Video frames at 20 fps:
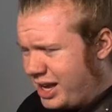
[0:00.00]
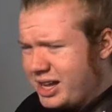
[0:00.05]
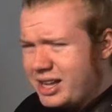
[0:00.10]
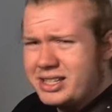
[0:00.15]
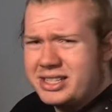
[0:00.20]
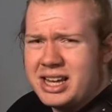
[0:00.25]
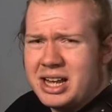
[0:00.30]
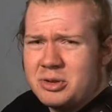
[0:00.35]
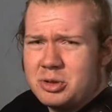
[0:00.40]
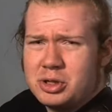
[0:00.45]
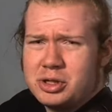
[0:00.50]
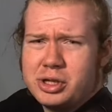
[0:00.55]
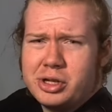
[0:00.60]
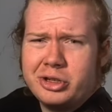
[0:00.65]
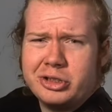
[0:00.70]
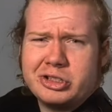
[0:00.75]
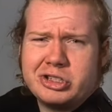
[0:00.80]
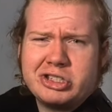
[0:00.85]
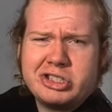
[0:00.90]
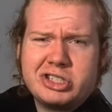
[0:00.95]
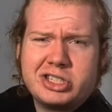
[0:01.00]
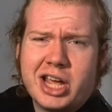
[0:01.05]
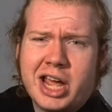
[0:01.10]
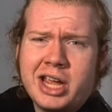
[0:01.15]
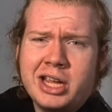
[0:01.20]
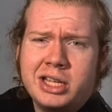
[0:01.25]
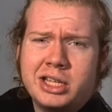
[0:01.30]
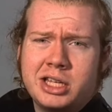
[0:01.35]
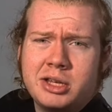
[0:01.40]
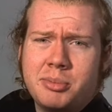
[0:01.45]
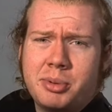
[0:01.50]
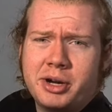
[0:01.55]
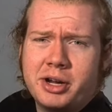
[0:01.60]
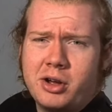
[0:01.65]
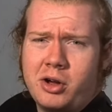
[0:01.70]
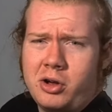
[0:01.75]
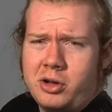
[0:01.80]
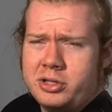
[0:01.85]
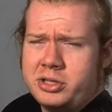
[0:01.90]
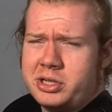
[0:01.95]
It sounds a little stanky, but it
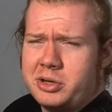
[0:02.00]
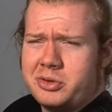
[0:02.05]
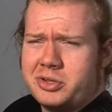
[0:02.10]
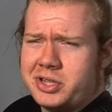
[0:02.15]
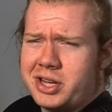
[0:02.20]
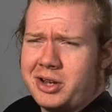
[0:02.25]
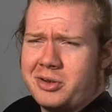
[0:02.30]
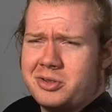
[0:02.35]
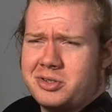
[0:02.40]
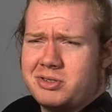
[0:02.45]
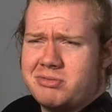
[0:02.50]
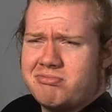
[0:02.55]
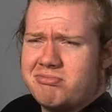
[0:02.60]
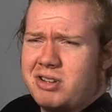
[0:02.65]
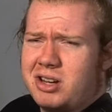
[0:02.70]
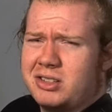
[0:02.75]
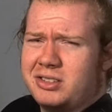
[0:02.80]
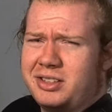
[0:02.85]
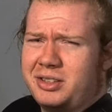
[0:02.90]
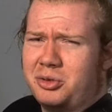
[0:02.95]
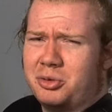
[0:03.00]
also sounds a little